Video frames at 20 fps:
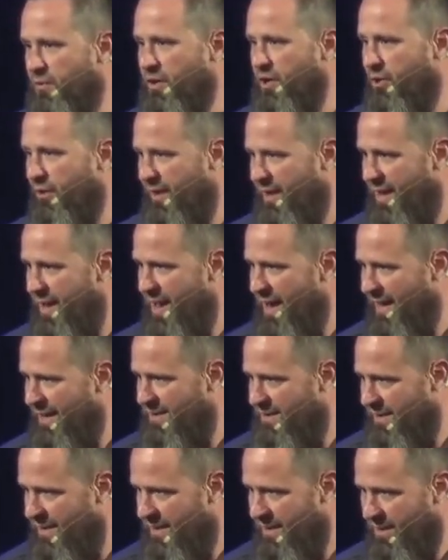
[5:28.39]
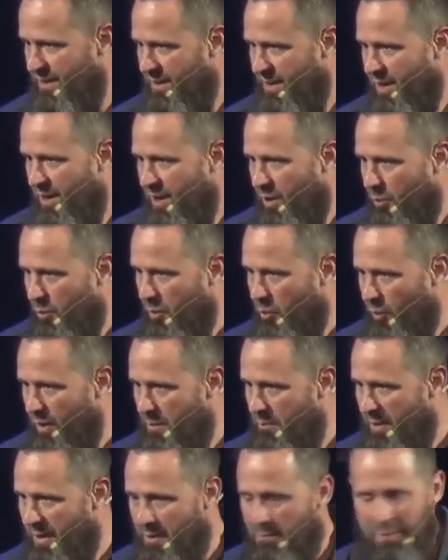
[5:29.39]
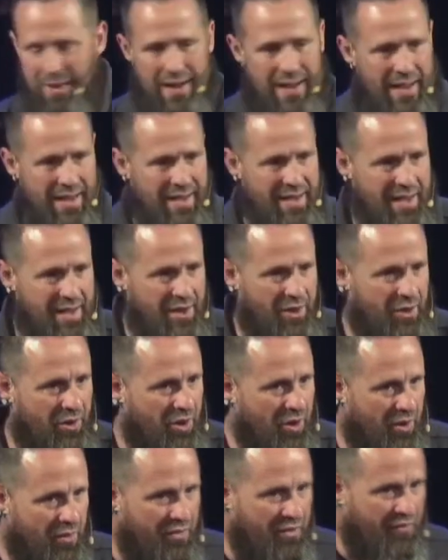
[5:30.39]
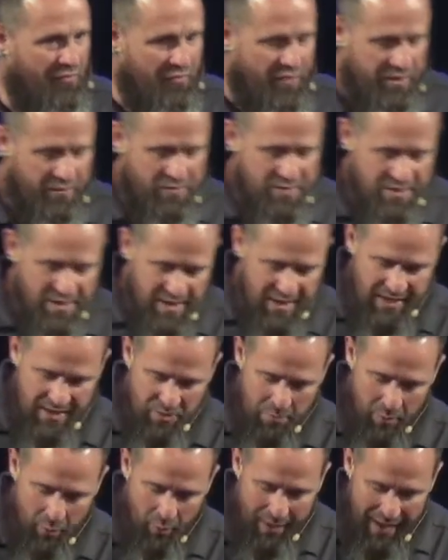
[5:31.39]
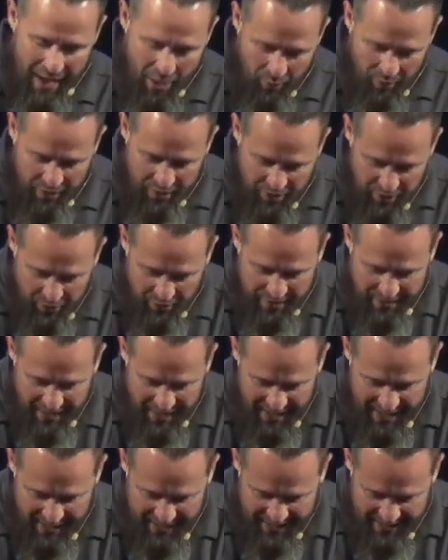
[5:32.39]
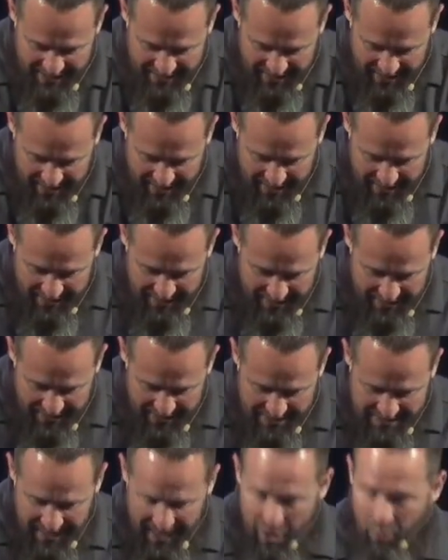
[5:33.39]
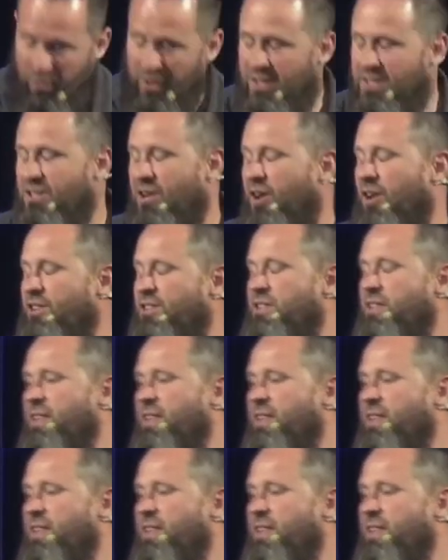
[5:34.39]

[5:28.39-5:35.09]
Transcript: groups for you to connect in when we meet back here on the 15th. But what I want to do today is I want to